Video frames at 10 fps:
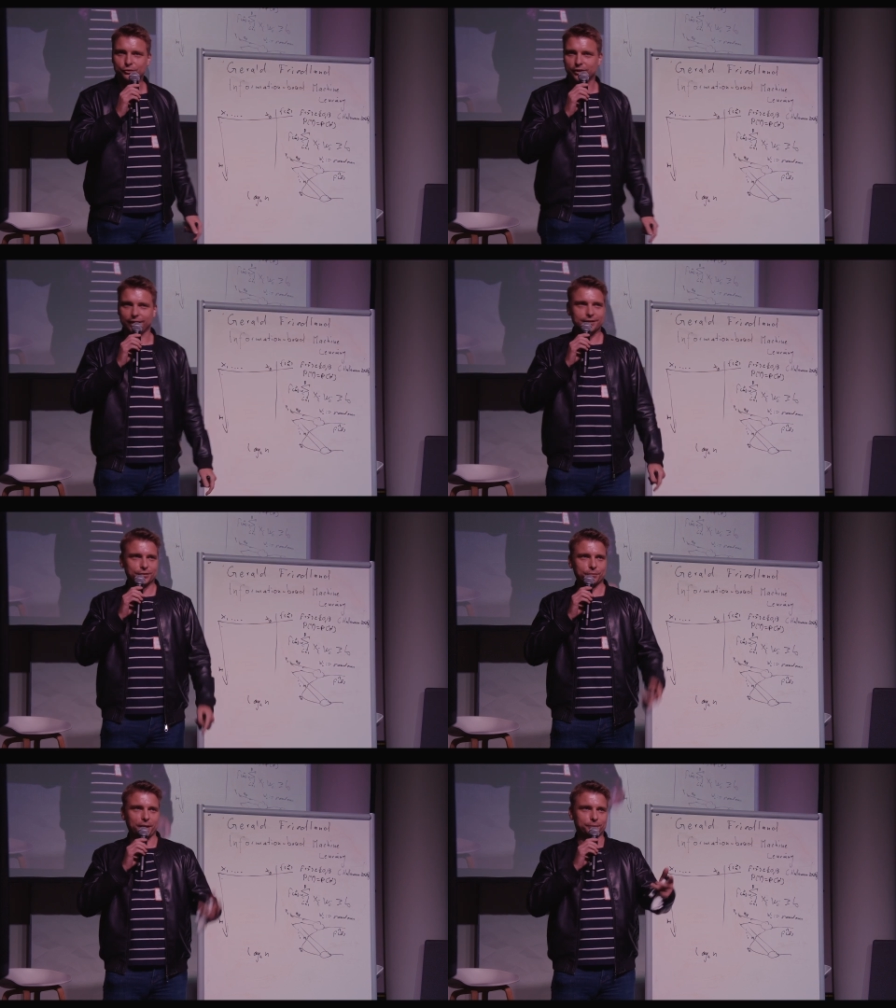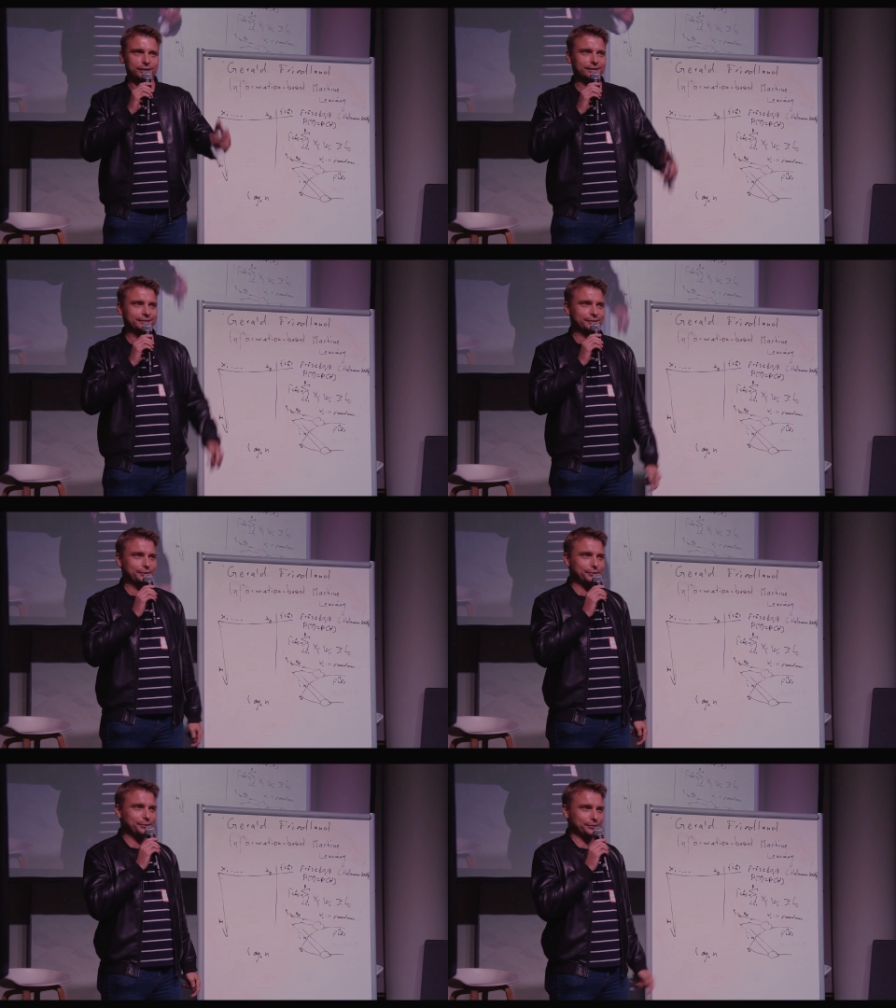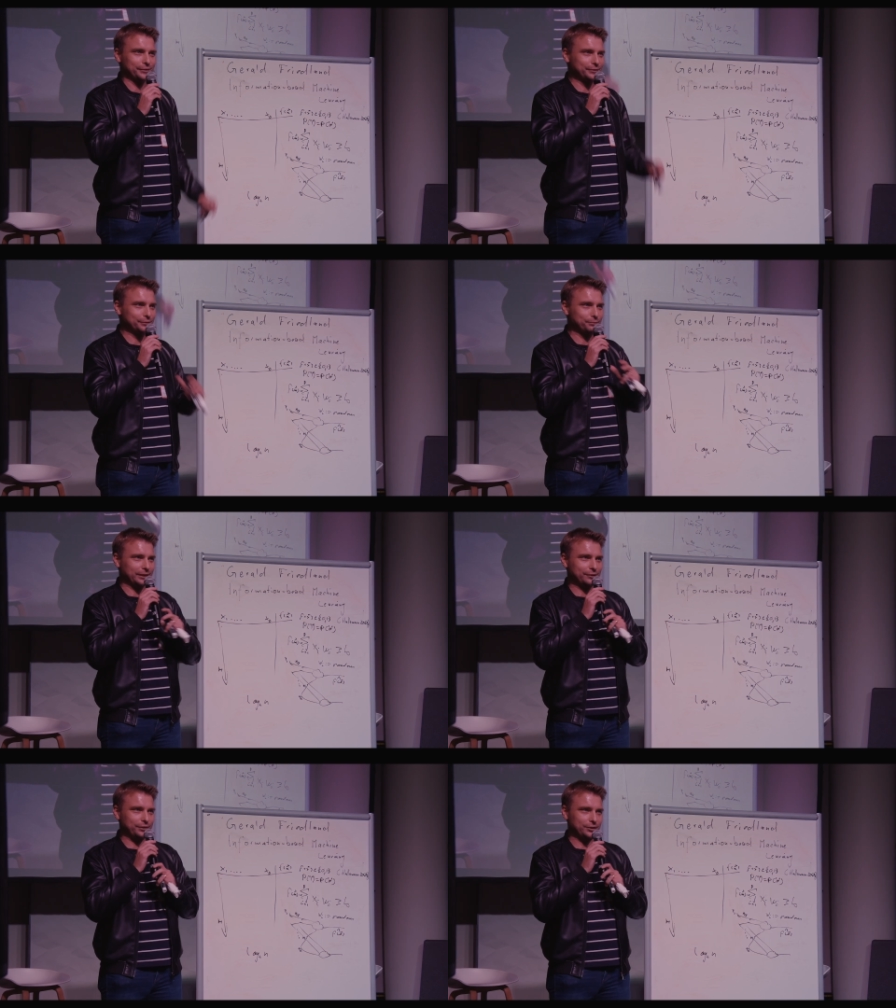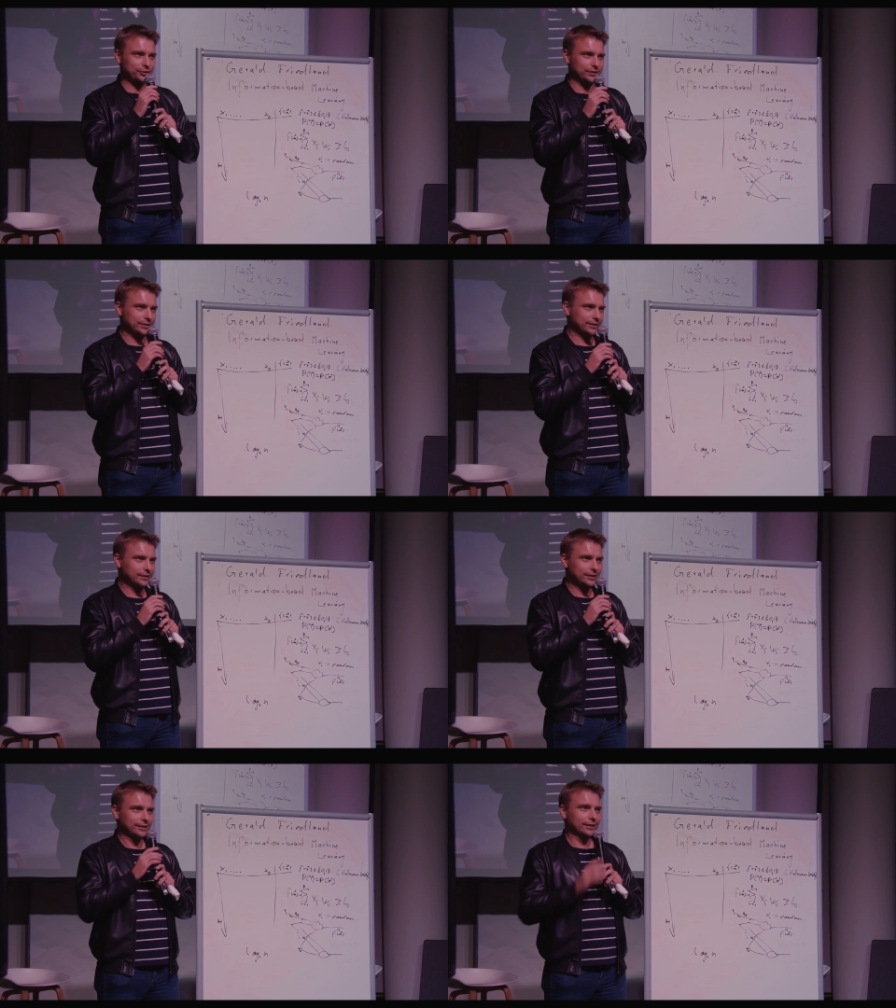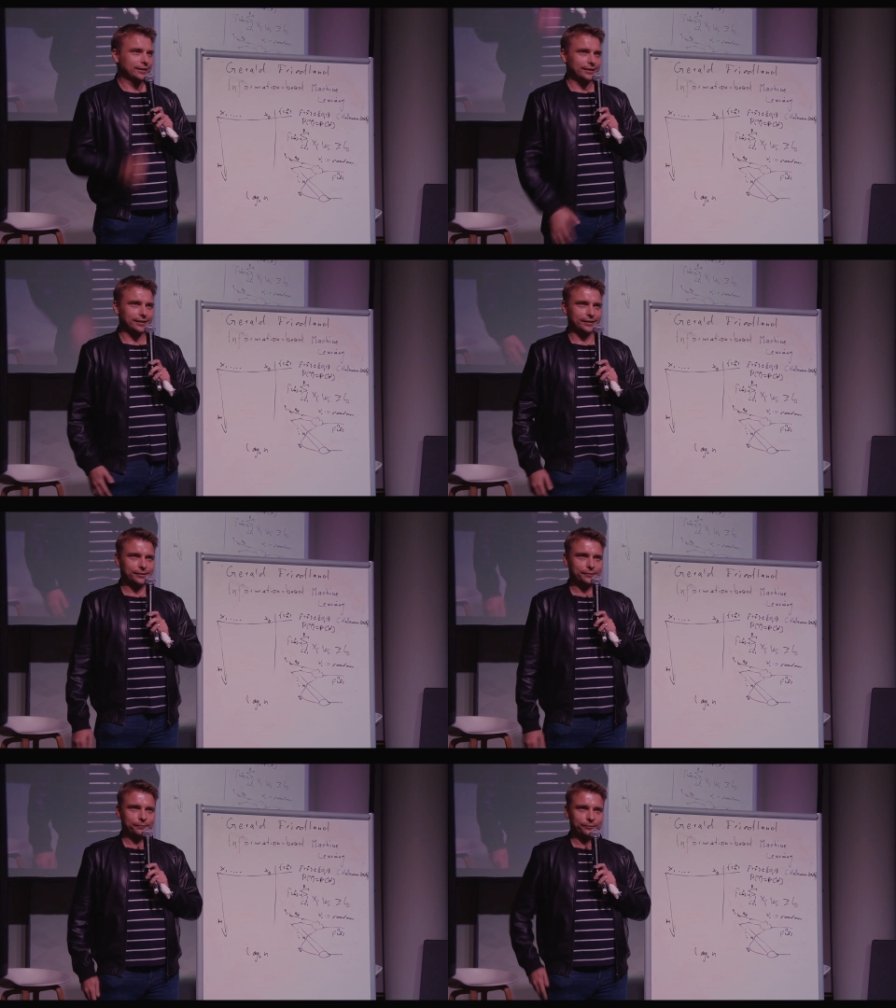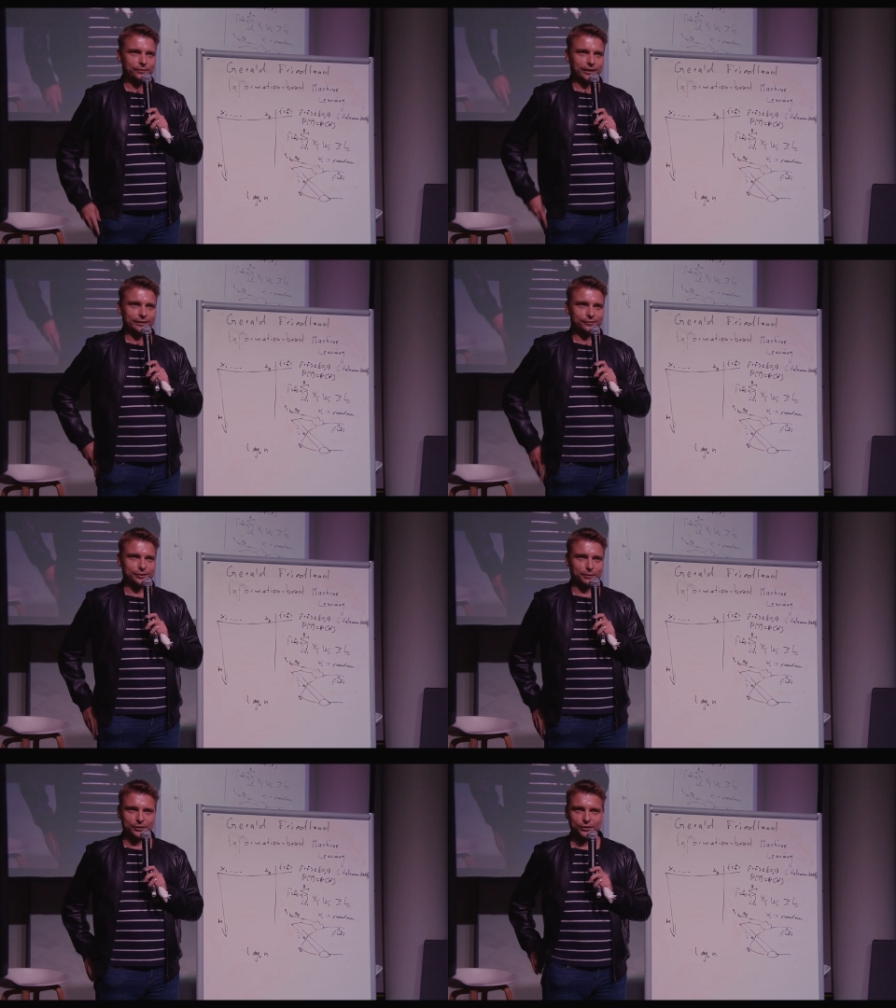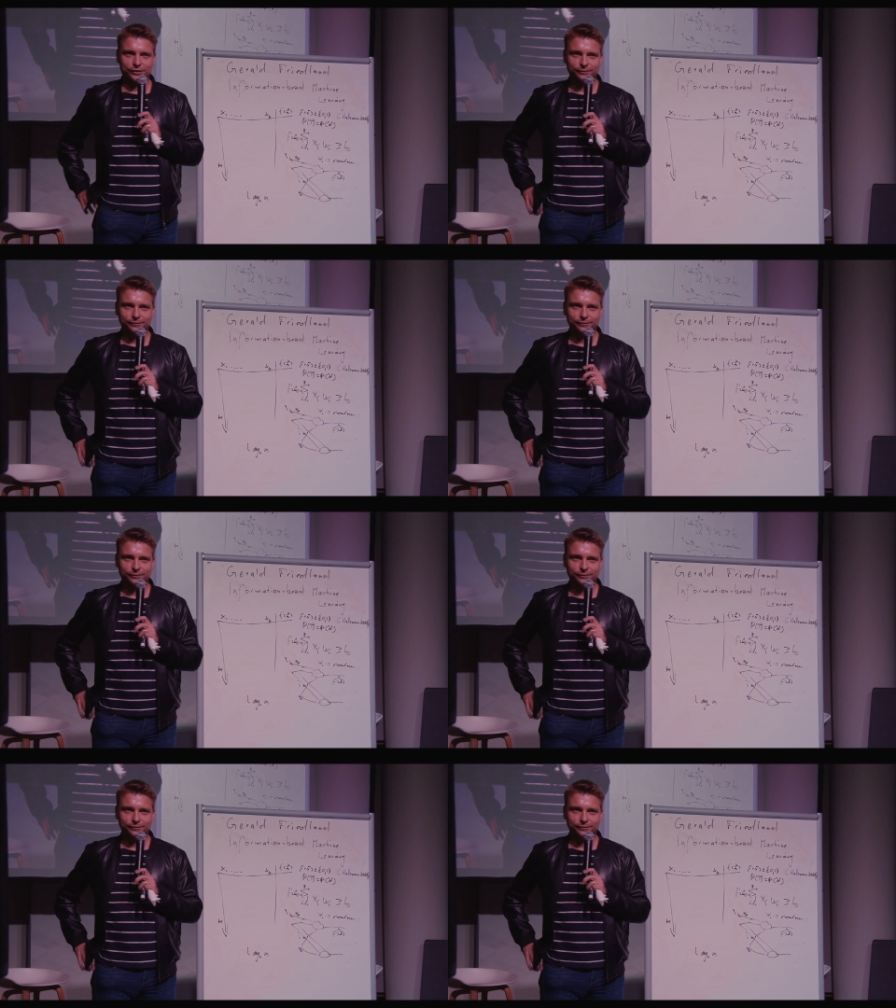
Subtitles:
say, so I'm happy to bring questions. Thank you very much.